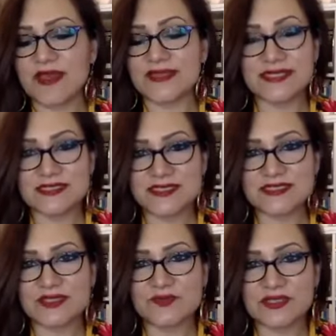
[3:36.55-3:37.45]

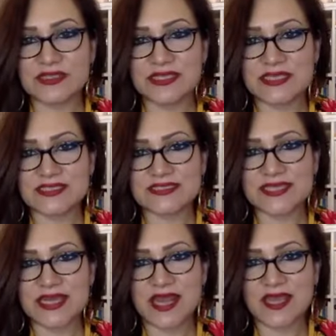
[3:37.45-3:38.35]
identity were things
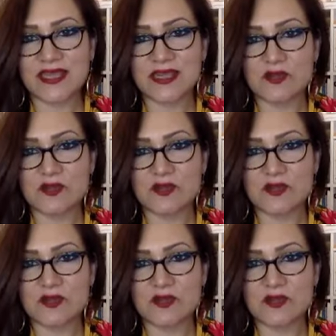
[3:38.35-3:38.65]
that I